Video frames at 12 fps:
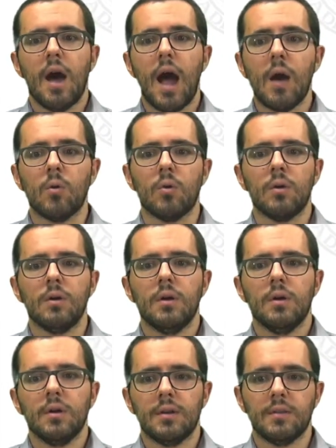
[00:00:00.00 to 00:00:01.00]
How?
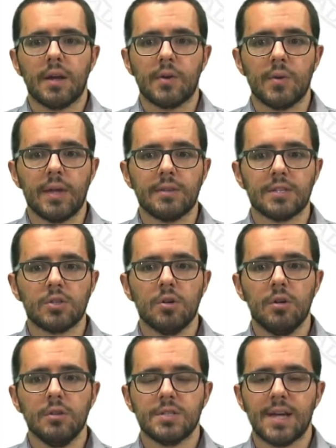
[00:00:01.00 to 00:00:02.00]
In the create
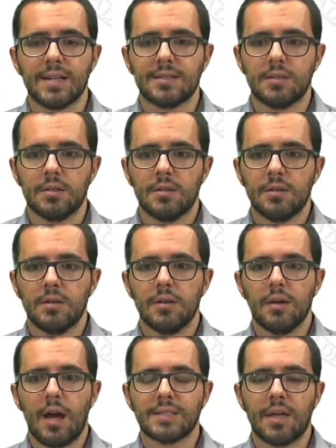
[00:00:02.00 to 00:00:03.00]
store, just
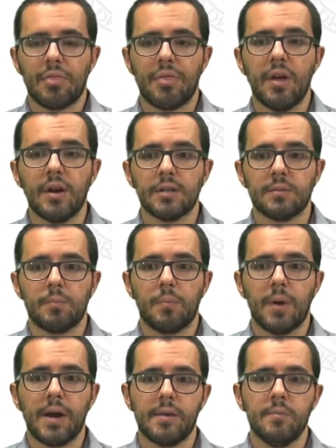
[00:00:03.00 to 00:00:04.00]
as a third
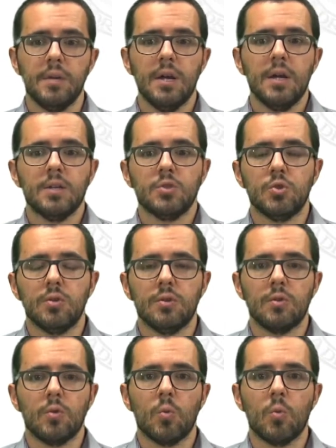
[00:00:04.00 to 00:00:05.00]
param,
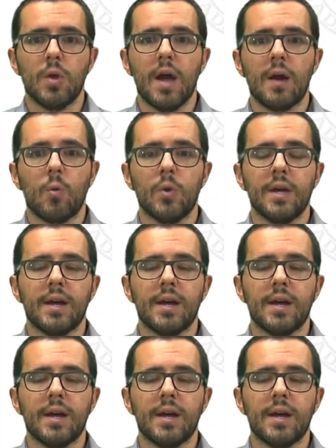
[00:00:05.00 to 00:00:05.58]
we have